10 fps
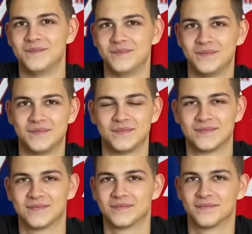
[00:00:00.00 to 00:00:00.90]

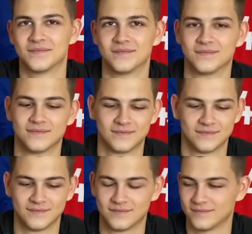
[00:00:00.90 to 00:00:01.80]

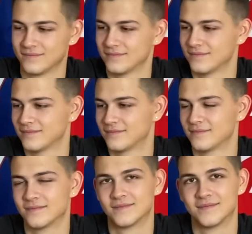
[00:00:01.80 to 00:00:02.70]

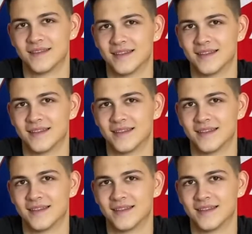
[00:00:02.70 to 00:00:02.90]
The person shown says nothing.